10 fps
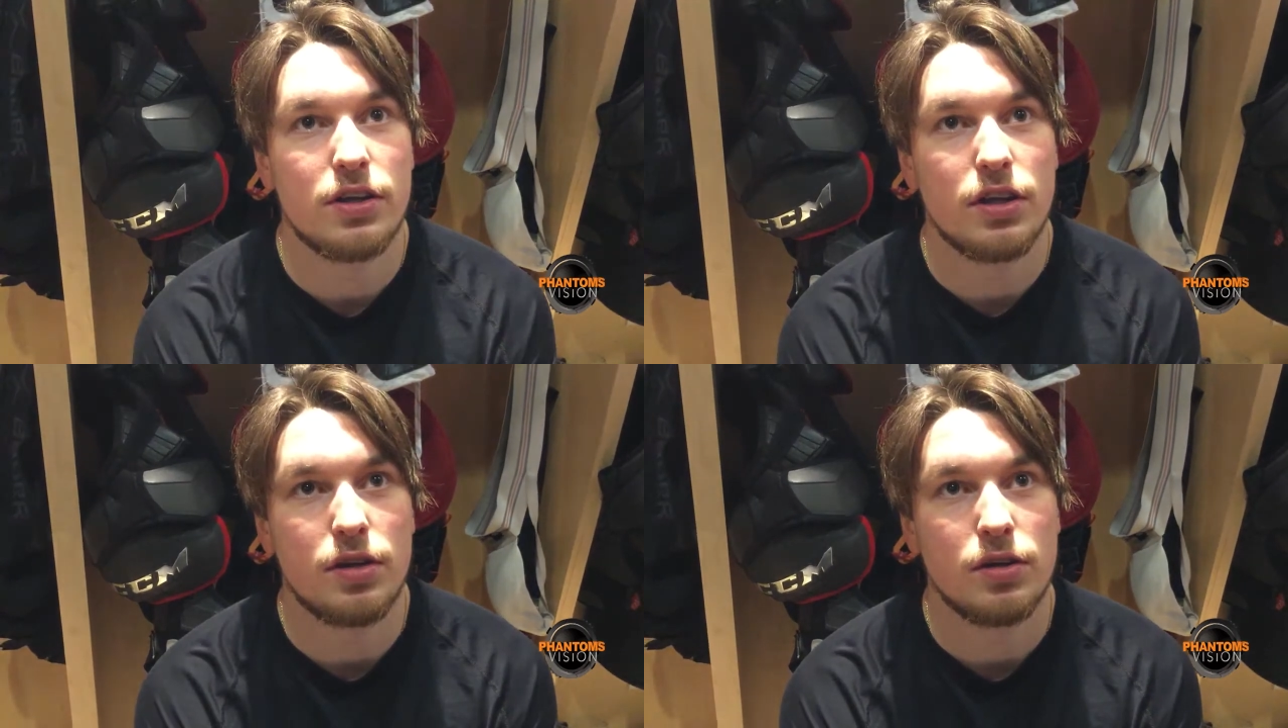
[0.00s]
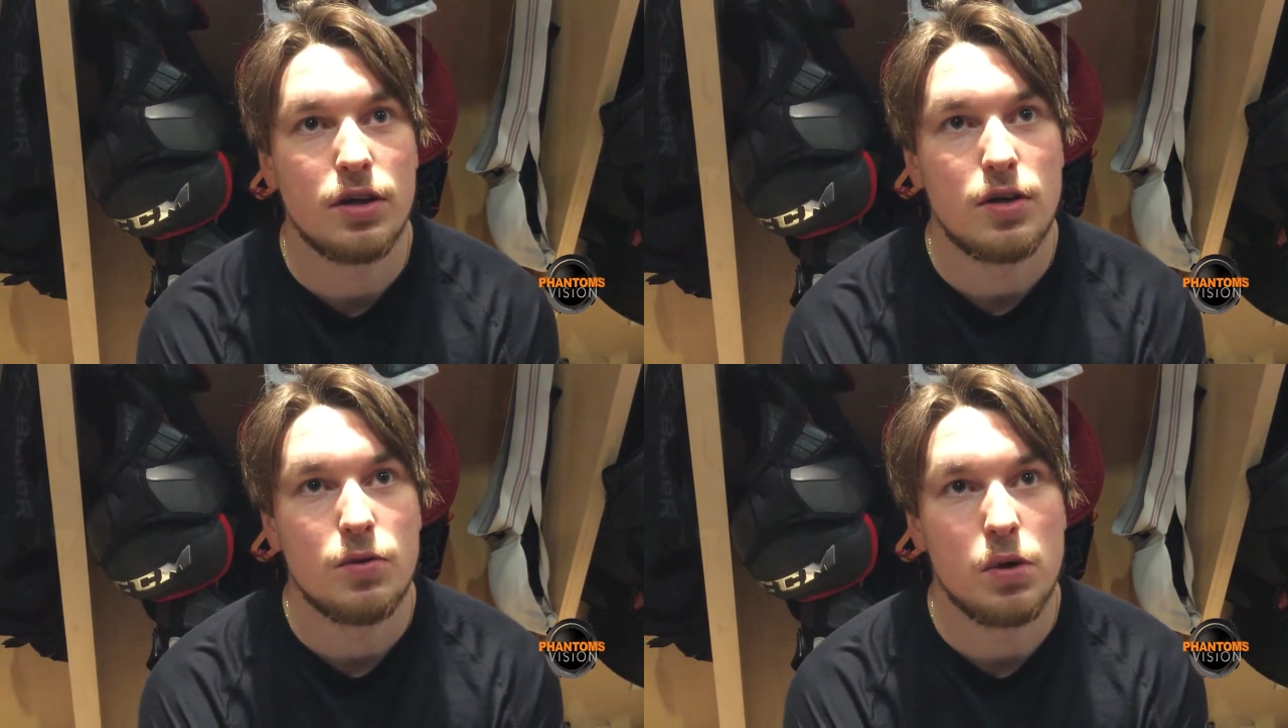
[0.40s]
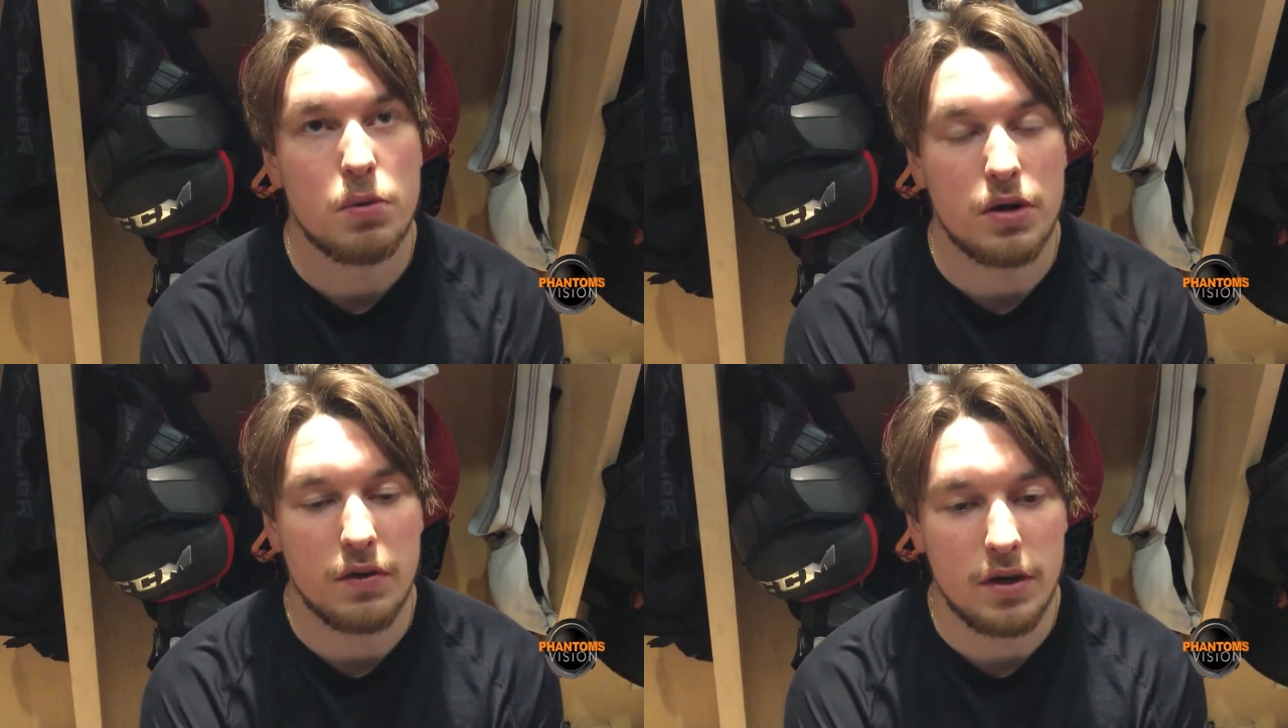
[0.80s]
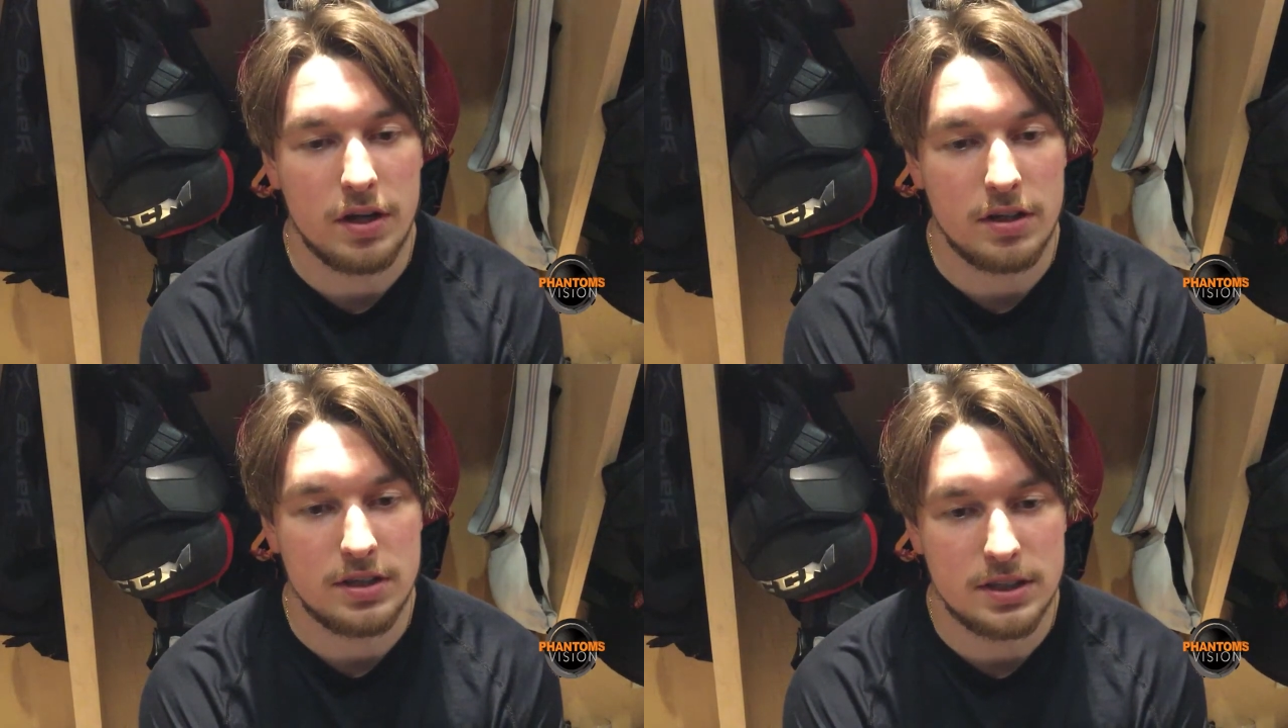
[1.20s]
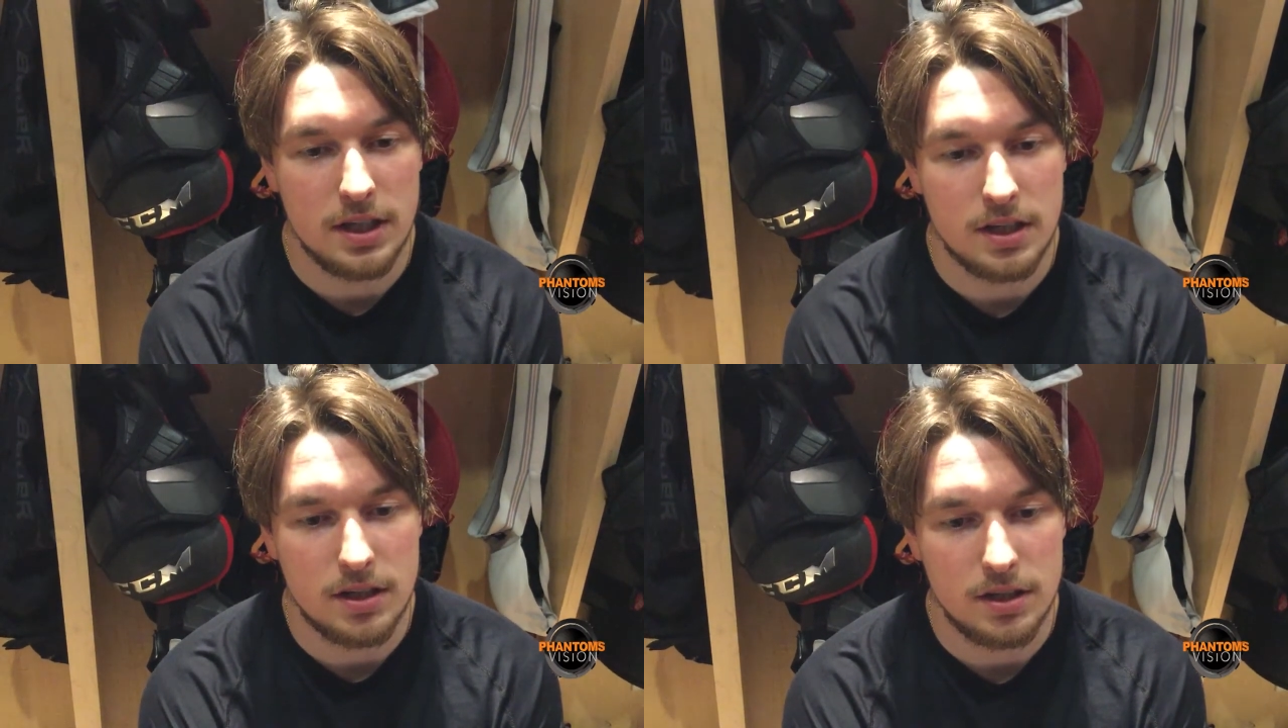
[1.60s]
I think we were great in the
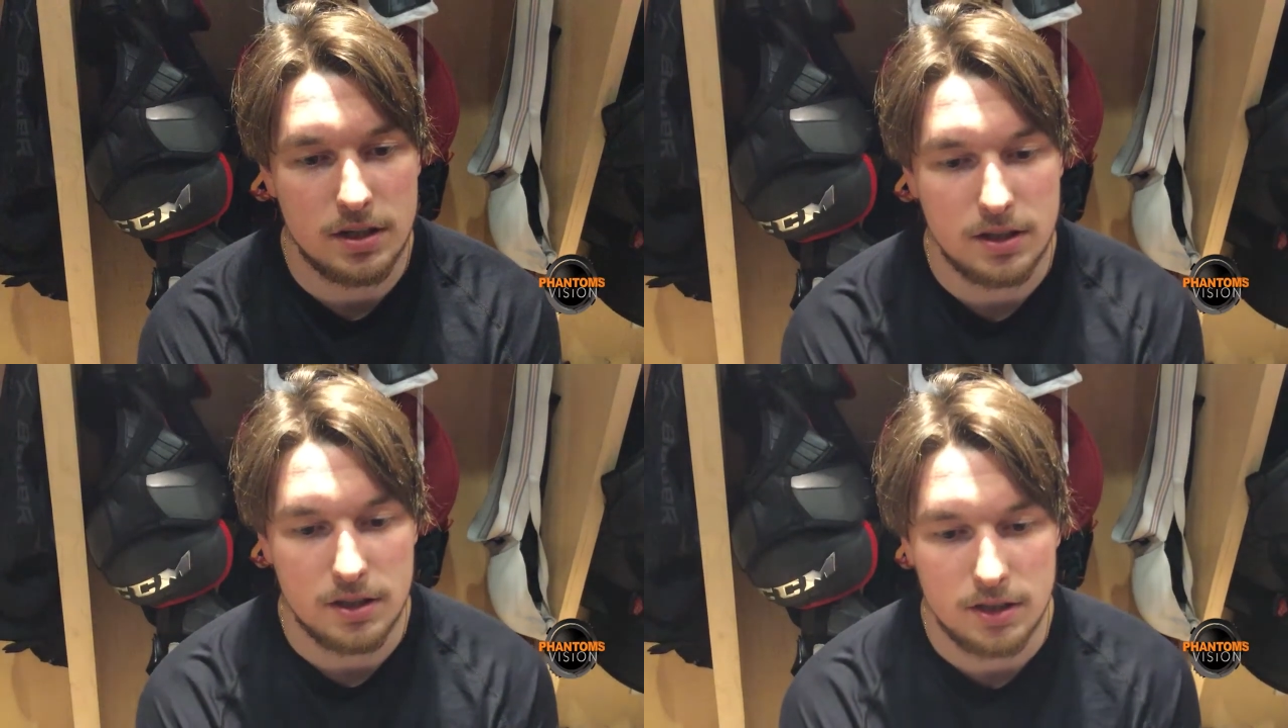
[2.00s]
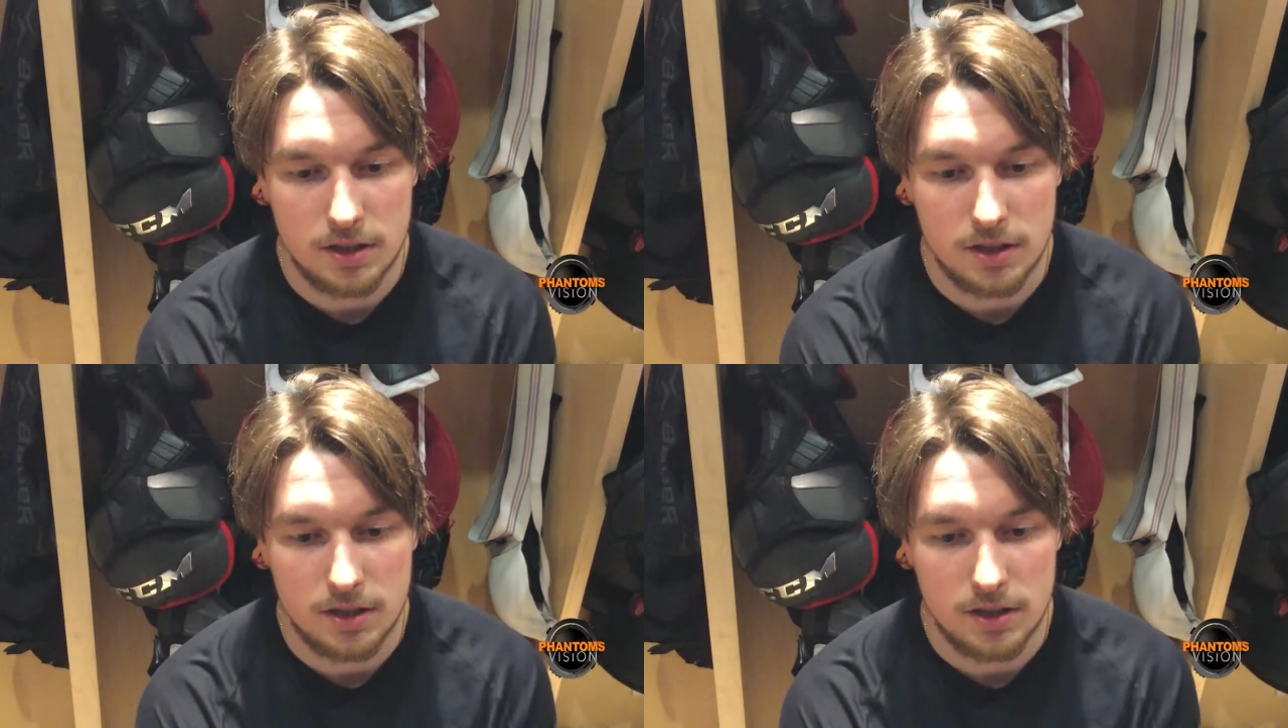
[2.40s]
second, and